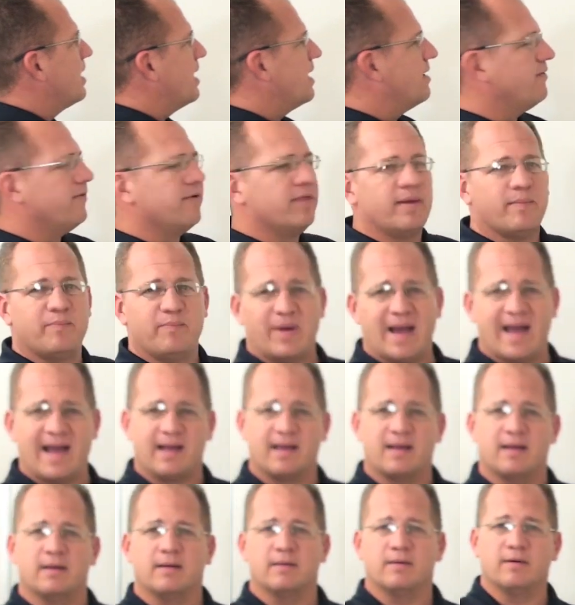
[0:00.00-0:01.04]
kind of on the
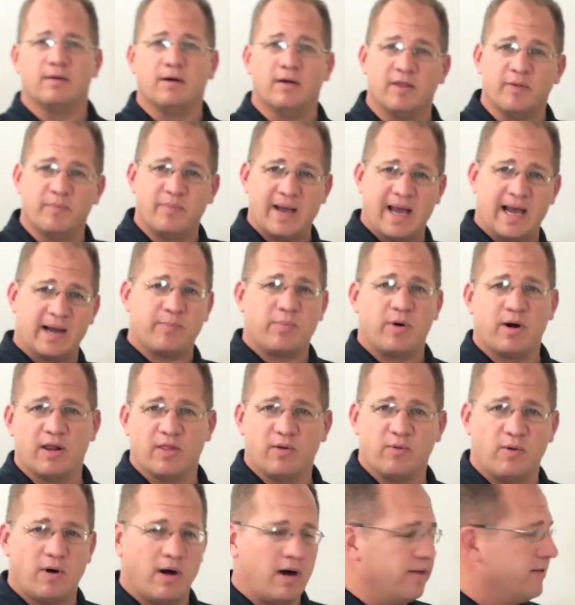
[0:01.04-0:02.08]
back part of
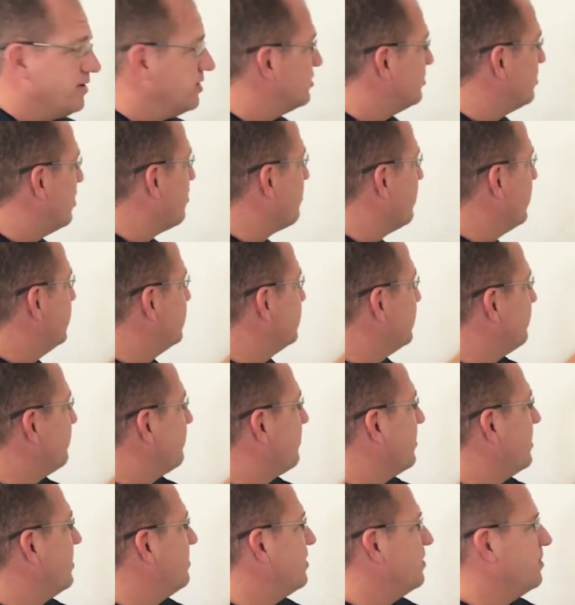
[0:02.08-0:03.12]
the wall. There's no reason
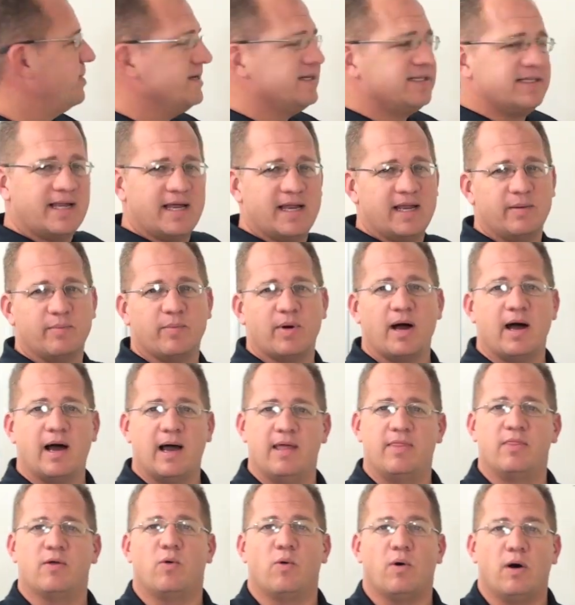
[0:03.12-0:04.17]
for him to be standing
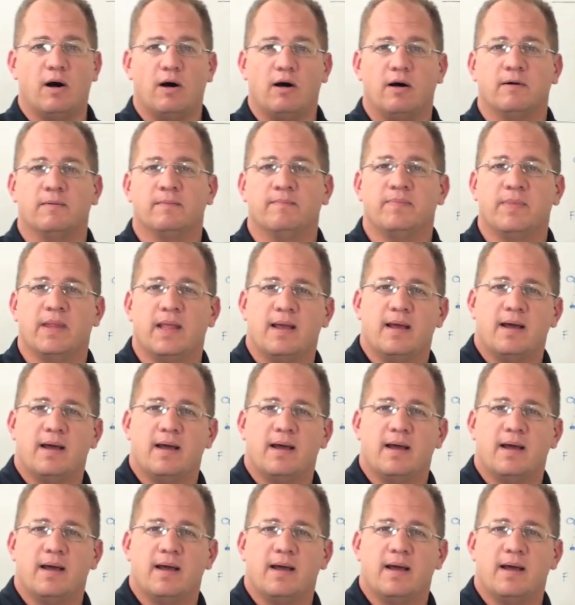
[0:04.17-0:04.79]
behind the wall.